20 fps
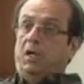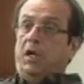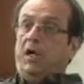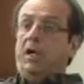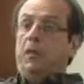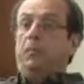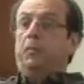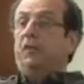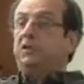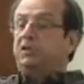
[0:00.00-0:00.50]

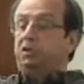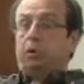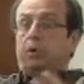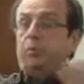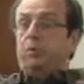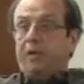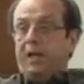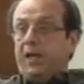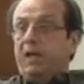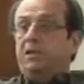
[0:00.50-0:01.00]
And it puts a
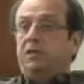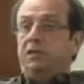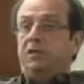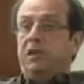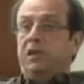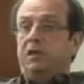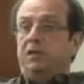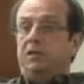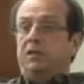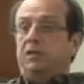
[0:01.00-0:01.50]
plan
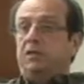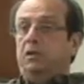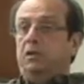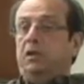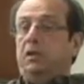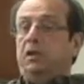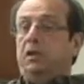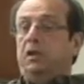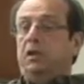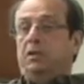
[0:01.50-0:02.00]

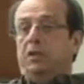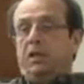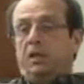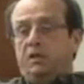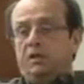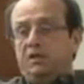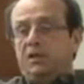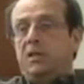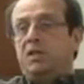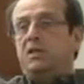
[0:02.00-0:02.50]
together, then
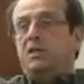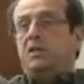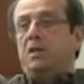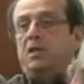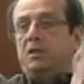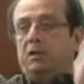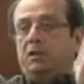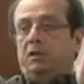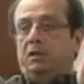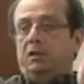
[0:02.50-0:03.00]
sends
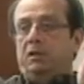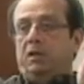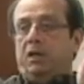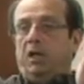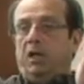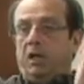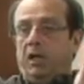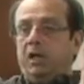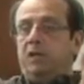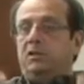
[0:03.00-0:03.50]
it
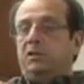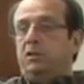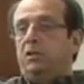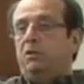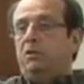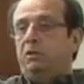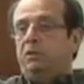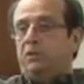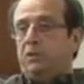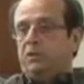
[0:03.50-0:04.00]
and
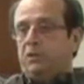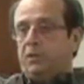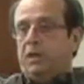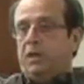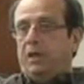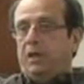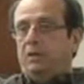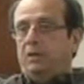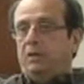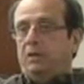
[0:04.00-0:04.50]
executes the
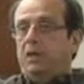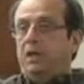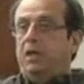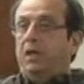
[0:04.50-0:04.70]
plan,